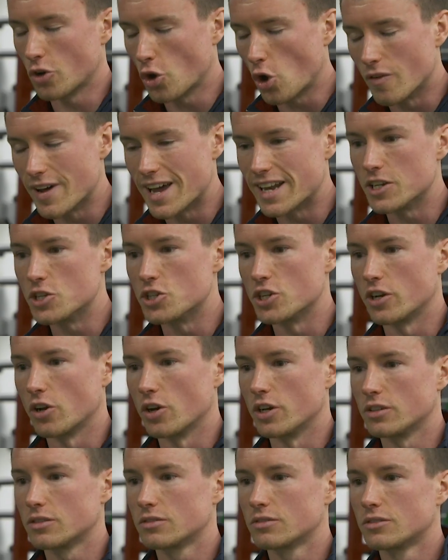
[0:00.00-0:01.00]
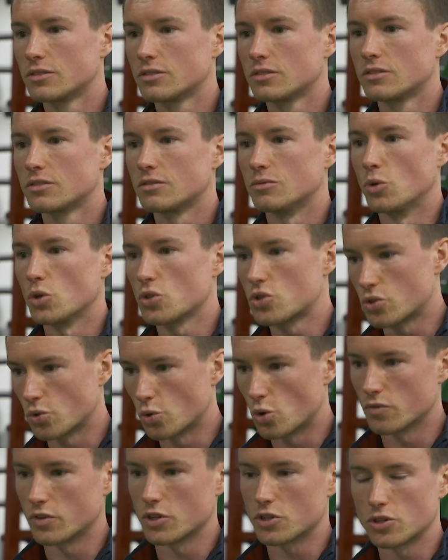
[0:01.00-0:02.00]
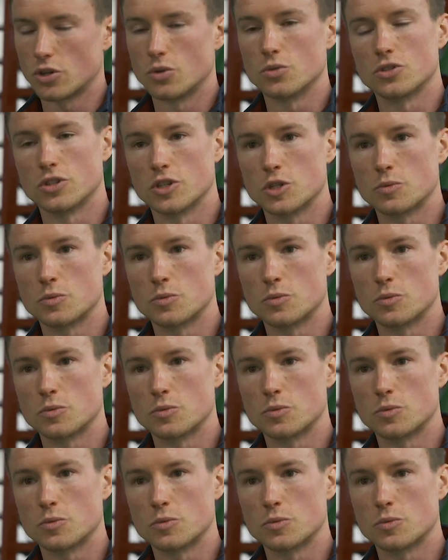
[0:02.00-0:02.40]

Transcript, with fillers: a lot of energy, like, what story have I told to